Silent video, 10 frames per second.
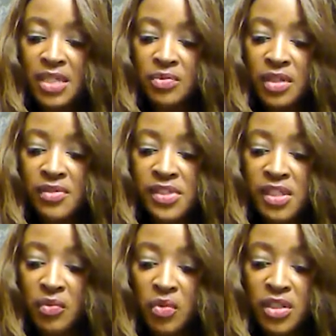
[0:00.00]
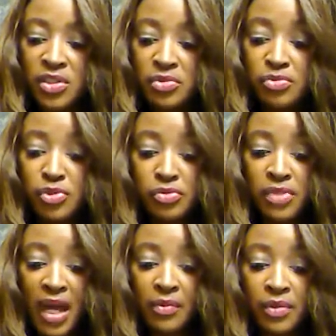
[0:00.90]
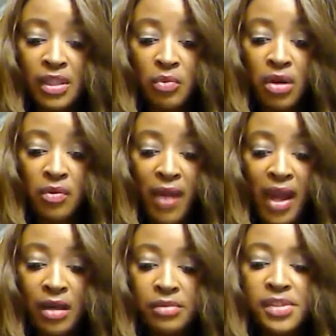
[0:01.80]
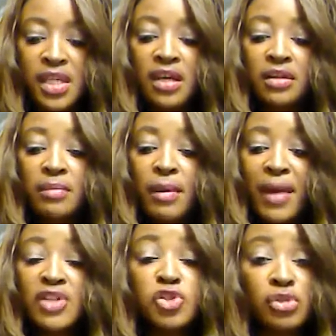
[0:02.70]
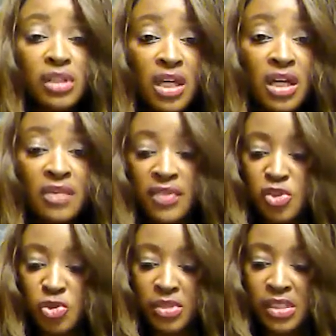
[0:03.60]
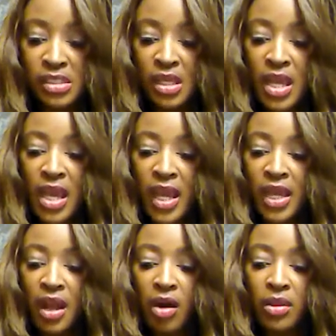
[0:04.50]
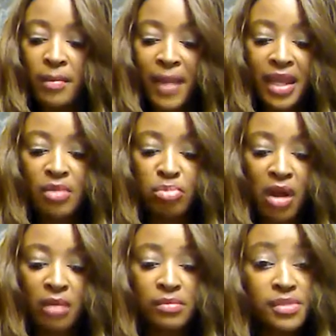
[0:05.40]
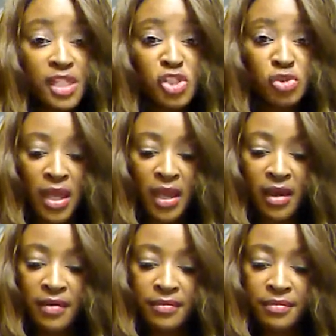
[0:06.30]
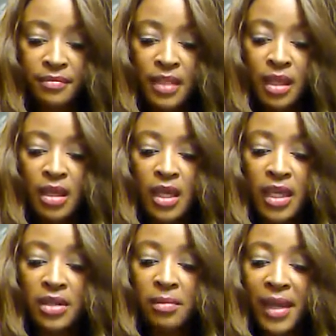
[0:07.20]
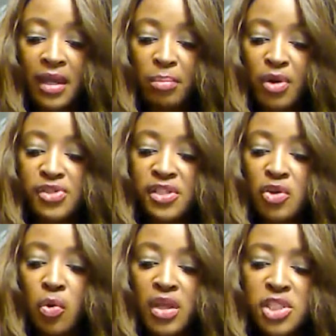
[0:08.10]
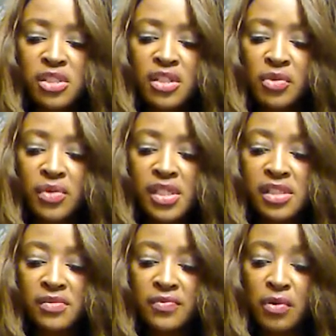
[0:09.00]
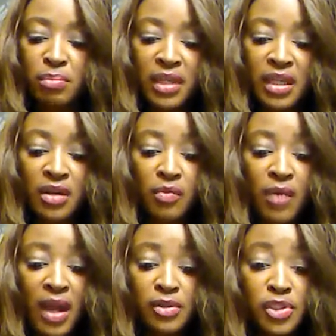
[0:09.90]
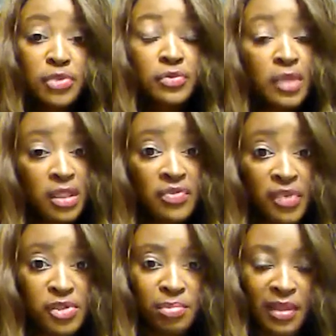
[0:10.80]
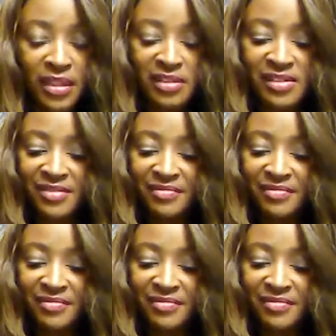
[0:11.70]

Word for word: to get rid of someone you do not really want around, tell them about your love injuries and all the man problems that you have. It'll make a person question their reason for being around you in the first place.